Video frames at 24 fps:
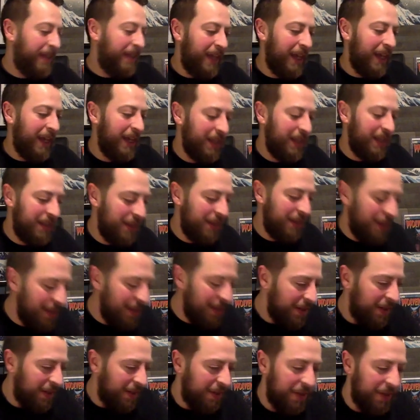And
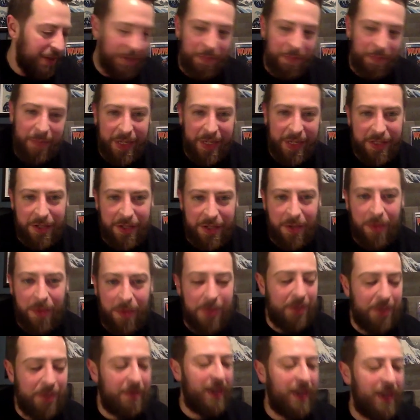this big
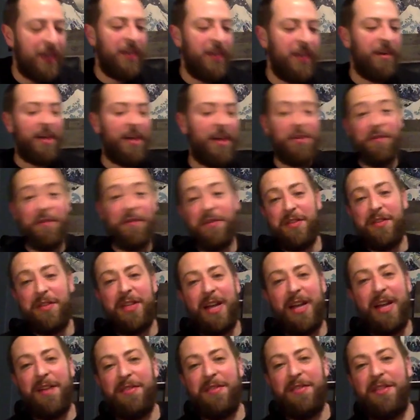kahuna right here. I don't know if this
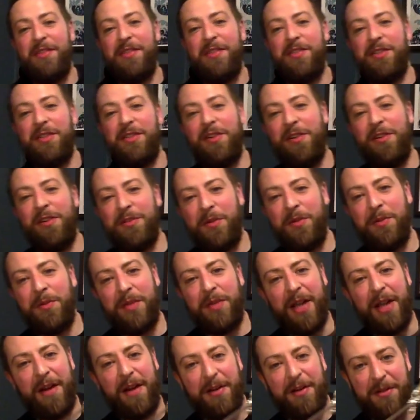counts because it's a cartoon
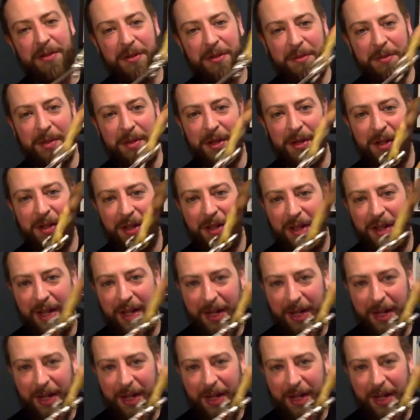character, but